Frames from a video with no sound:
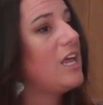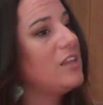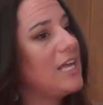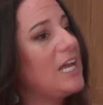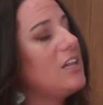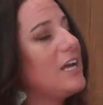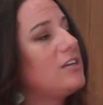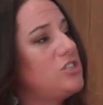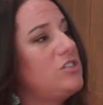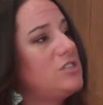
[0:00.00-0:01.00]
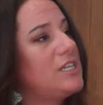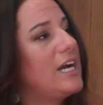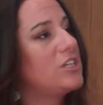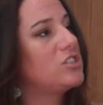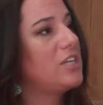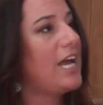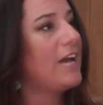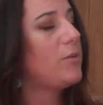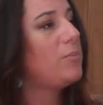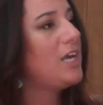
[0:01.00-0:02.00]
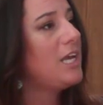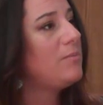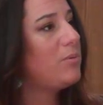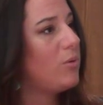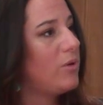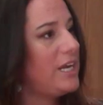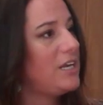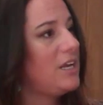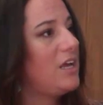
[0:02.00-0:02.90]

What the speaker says: That allows you to actually have a pinpoint